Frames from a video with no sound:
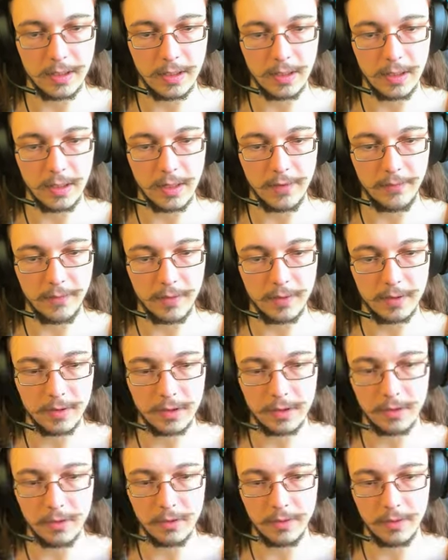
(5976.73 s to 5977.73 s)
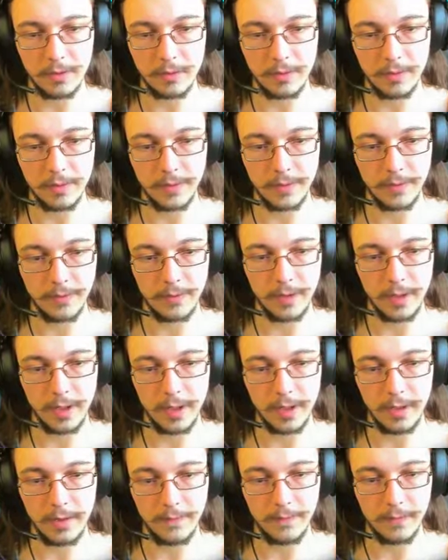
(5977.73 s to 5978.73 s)
and I have one, two,
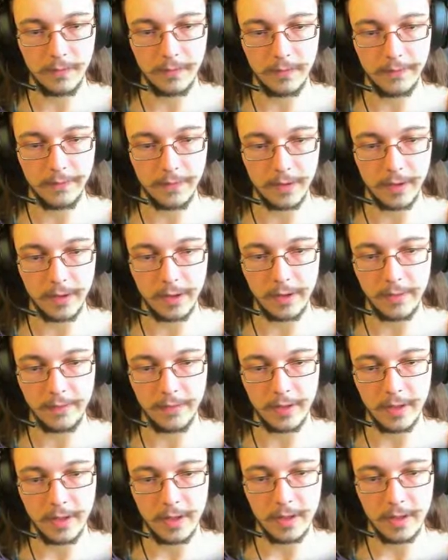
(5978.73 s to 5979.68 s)
three, four, five,